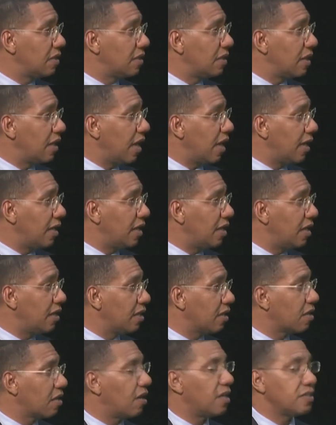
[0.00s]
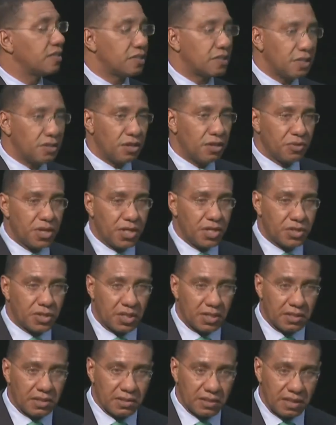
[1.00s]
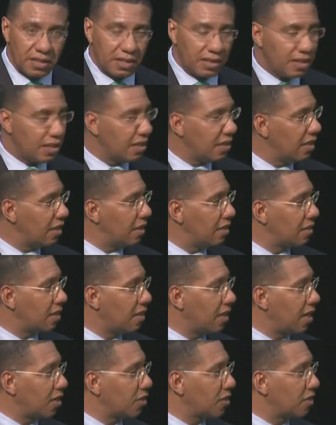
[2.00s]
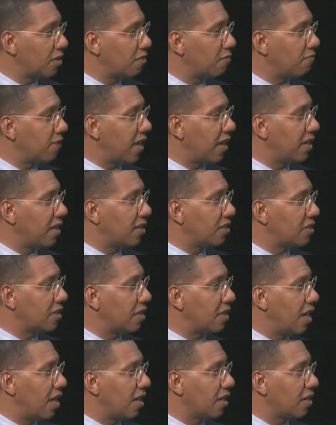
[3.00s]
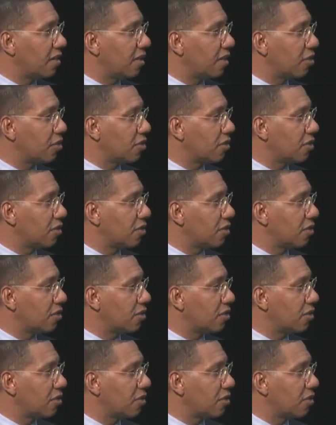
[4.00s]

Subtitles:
any consideration in the international financial architecture,